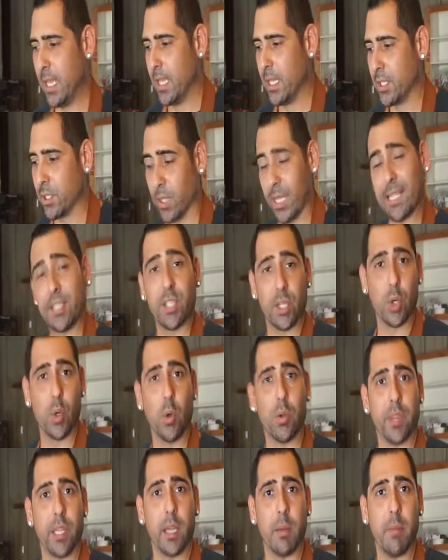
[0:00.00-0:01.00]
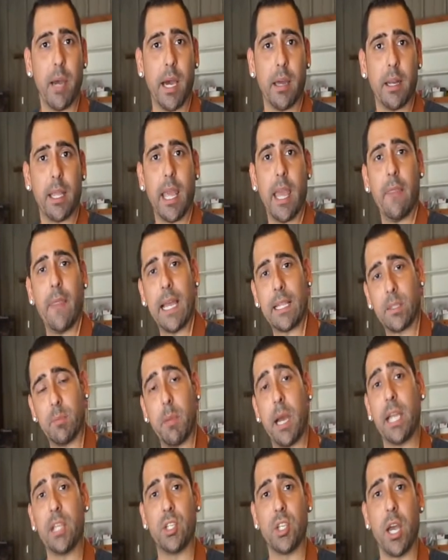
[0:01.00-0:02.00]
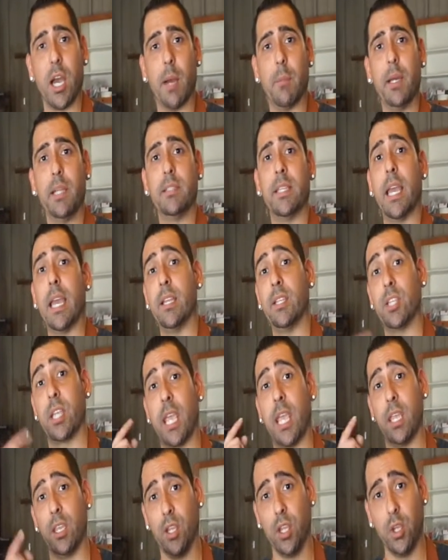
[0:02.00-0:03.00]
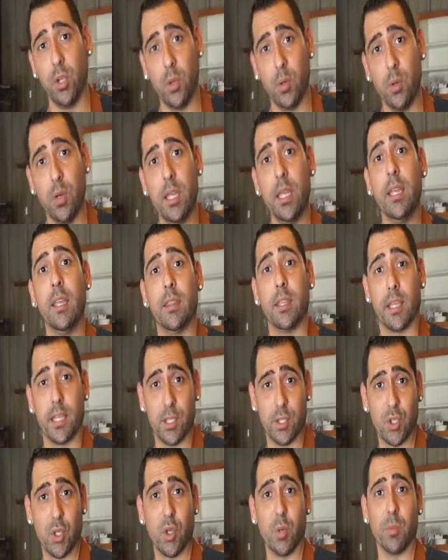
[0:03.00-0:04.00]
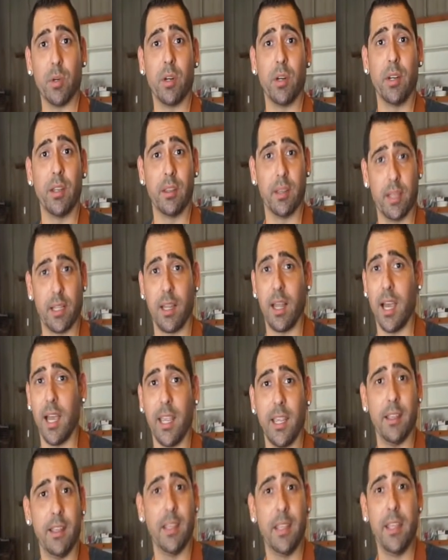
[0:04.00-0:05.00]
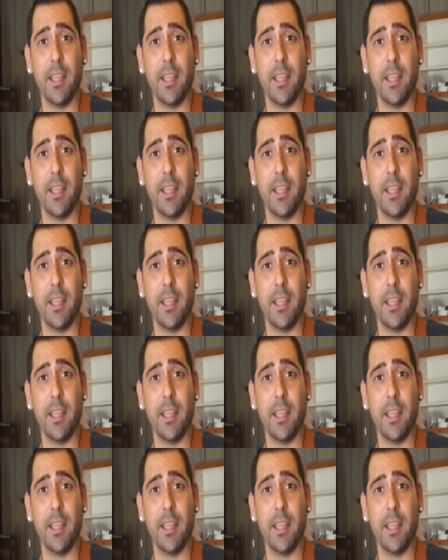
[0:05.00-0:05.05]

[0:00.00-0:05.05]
So that's the cool thing about it. And that's my job to educate you, the consumer, the client,